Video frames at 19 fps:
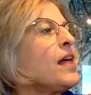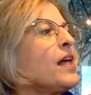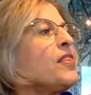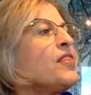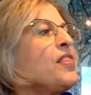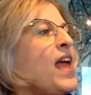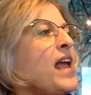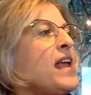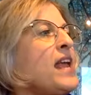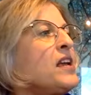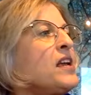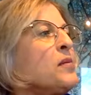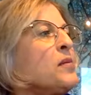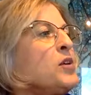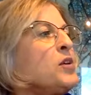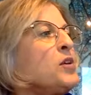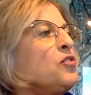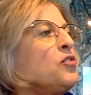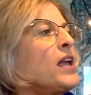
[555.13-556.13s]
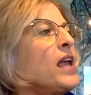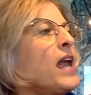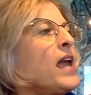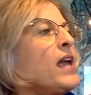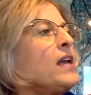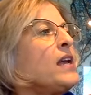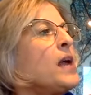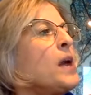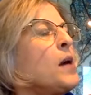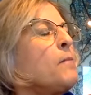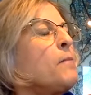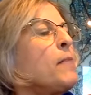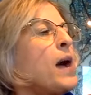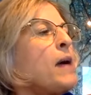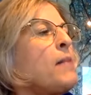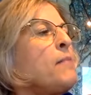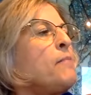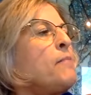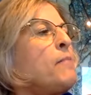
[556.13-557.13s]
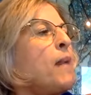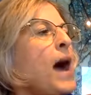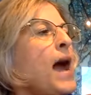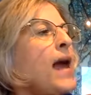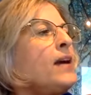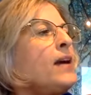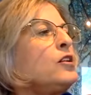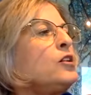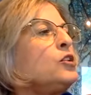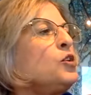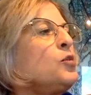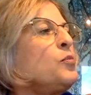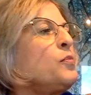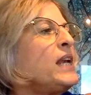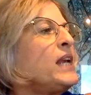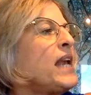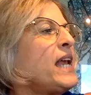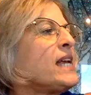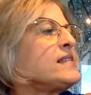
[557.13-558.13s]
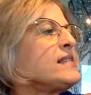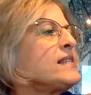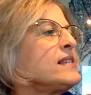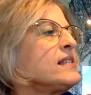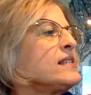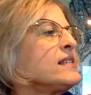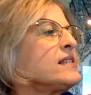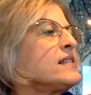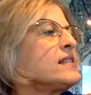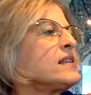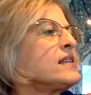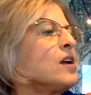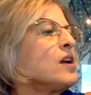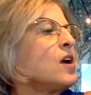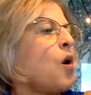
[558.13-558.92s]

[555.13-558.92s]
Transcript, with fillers: They communicate by bioluminescence